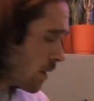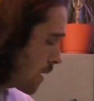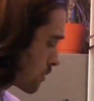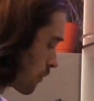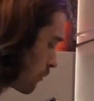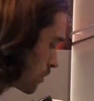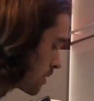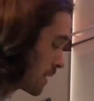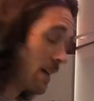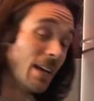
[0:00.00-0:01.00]
So
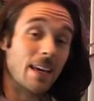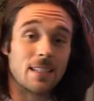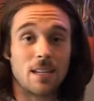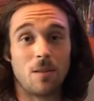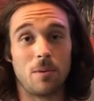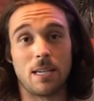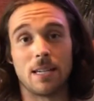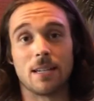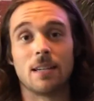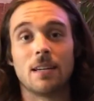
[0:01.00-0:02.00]
first is going to
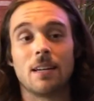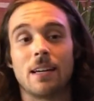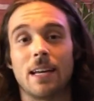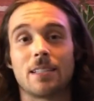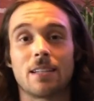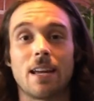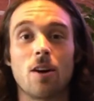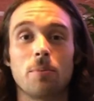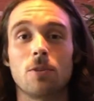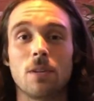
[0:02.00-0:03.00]
be, it's going to
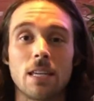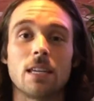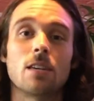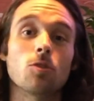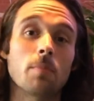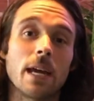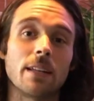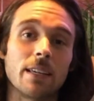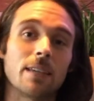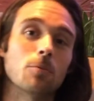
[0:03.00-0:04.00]
help you eat
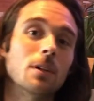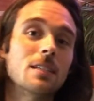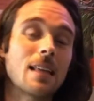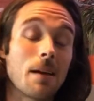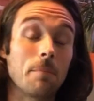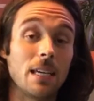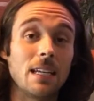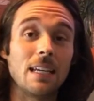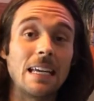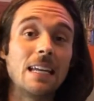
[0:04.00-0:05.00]
humanely. What does that
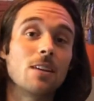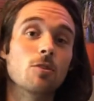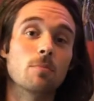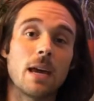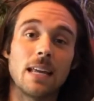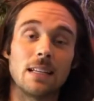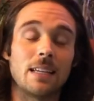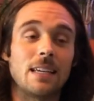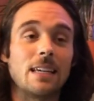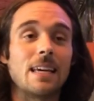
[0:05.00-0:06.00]
mean? Eating
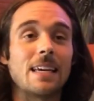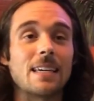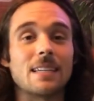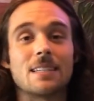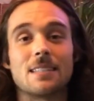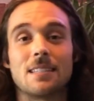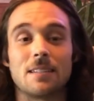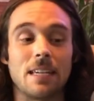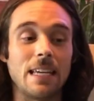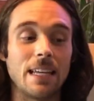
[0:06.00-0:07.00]
humanely is
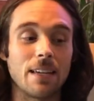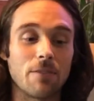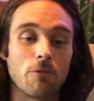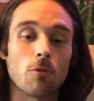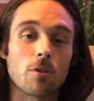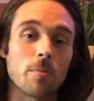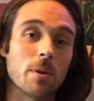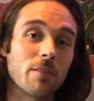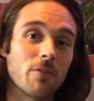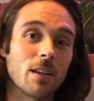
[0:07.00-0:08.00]
eating for the
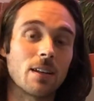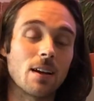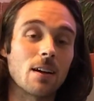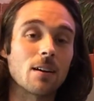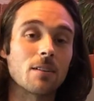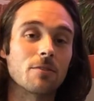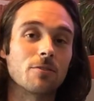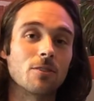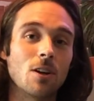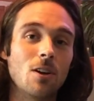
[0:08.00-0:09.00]
benefit of
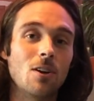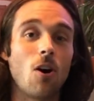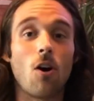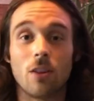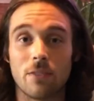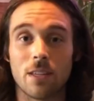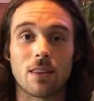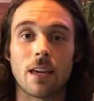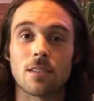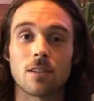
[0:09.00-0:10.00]
all living
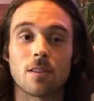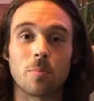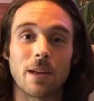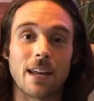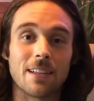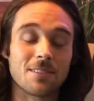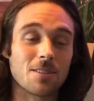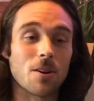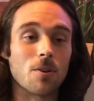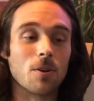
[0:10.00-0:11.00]
things on the planet.
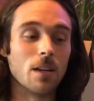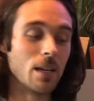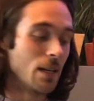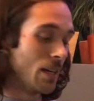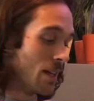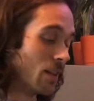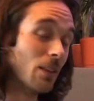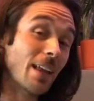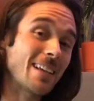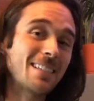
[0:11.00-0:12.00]
So the
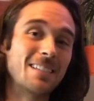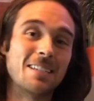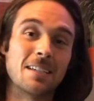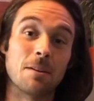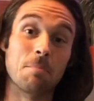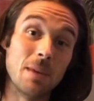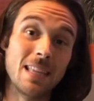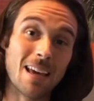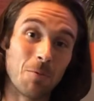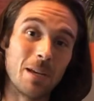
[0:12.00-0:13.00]
less meat
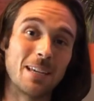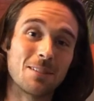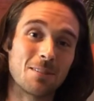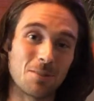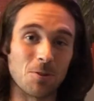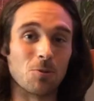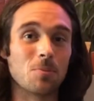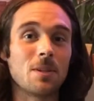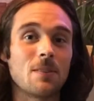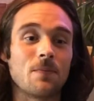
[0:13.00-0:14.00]
that we
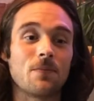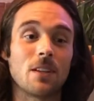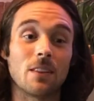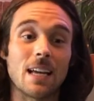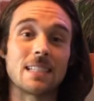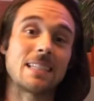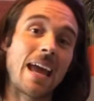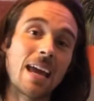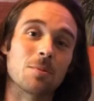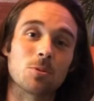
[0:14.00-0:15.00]
consume, the less
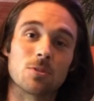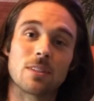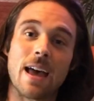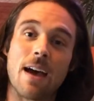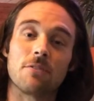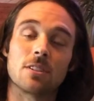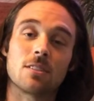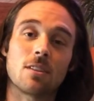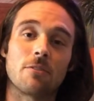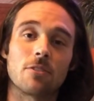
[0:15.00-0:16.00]
animals that have to
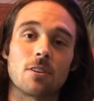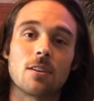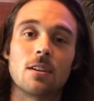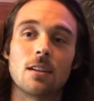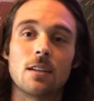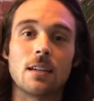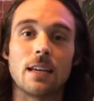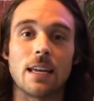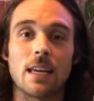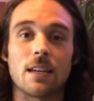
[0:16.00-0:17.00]
suffer
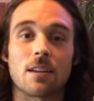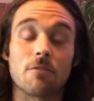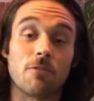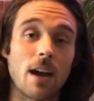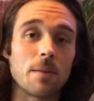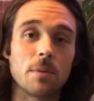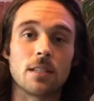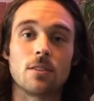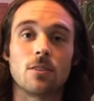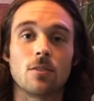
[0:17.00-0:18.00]
in
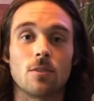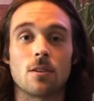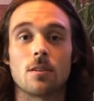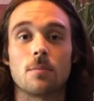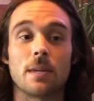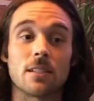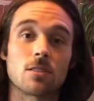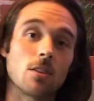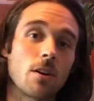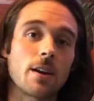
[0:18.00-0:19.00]
confinement, in
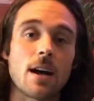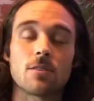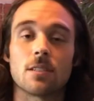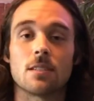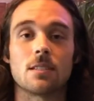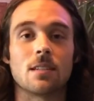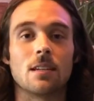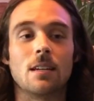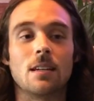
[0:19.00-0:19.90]
slaughterhouses.